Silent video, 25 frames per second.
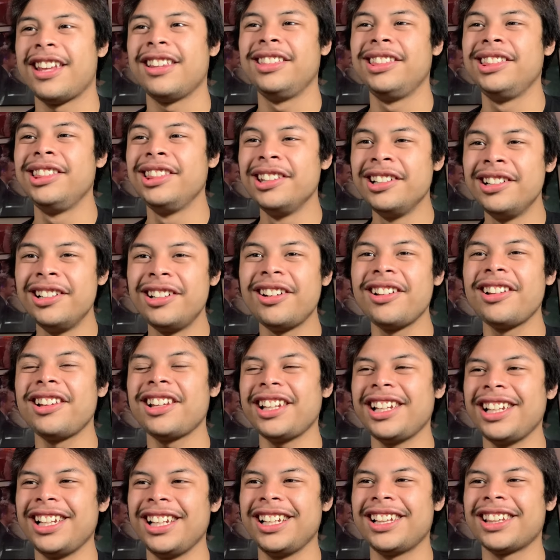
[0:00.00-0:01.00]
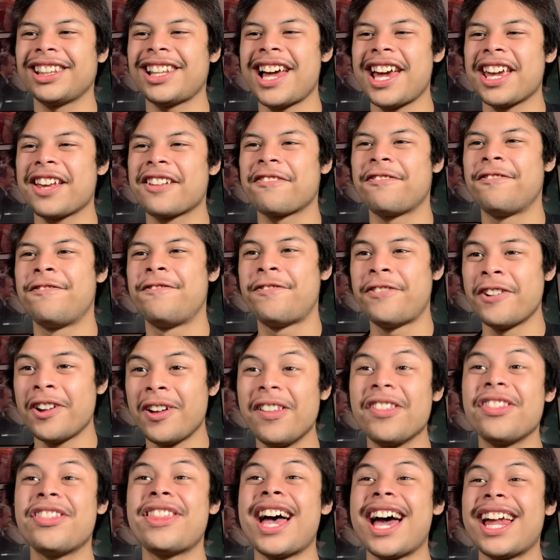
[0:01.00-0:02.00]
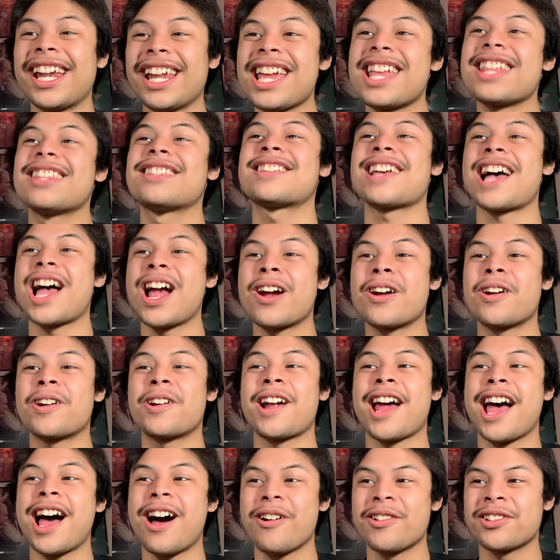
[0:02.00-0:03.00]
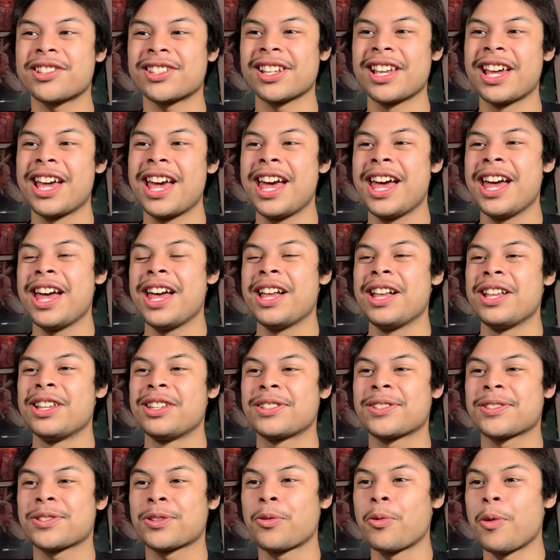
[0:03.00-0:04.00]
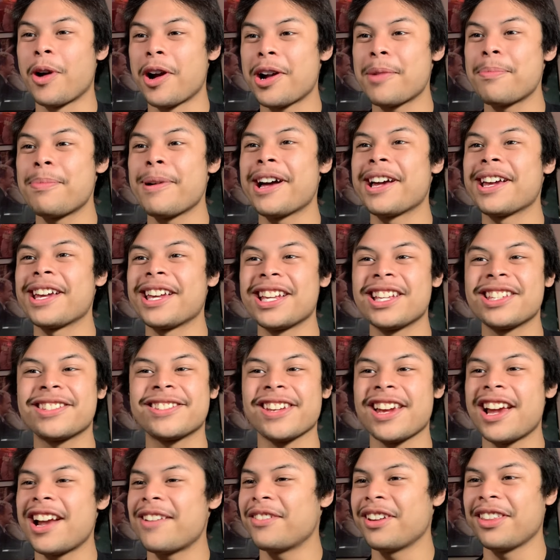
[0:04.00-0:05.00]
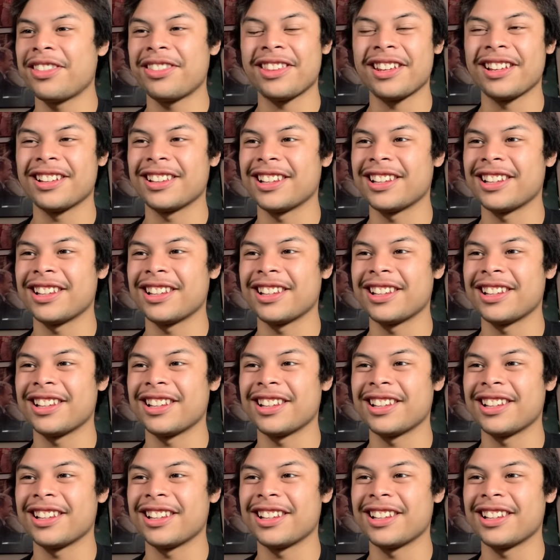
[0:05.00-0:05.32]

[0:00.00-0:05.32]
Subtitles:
They literally like filled that entire house. Square by inch, everything